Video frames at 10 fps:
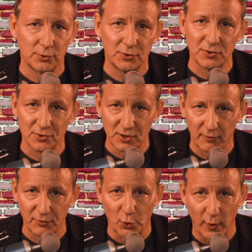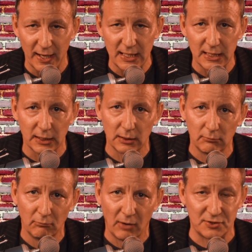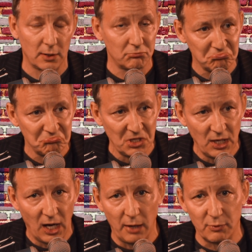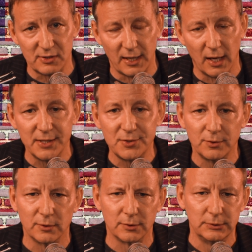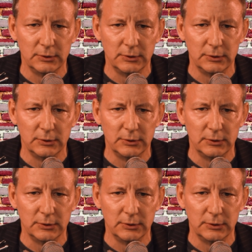She's in 7th grade. And I said, I would say high school.